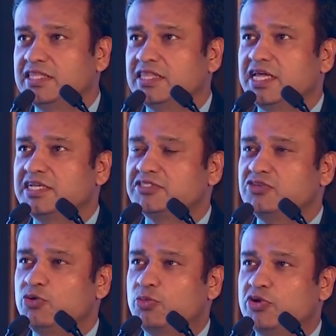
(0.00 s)
there is
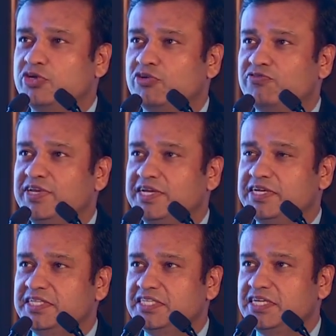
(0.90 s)
no point of
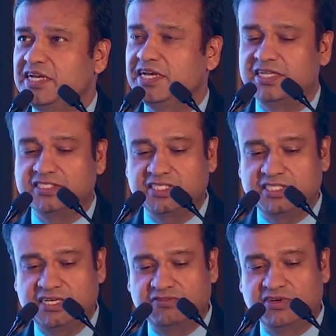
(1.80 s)
increasing clearances
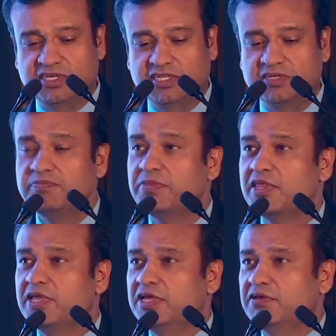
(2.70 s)
any further.
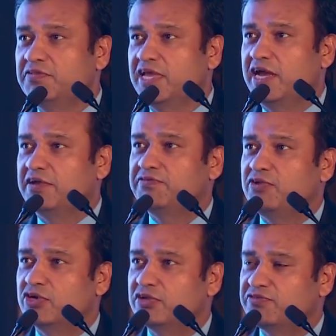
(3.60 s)
We have a
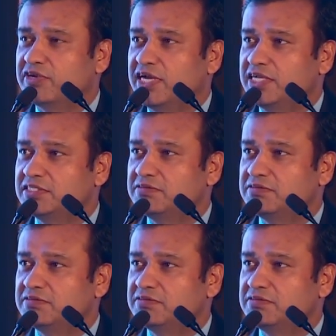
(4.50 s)
lot of trials.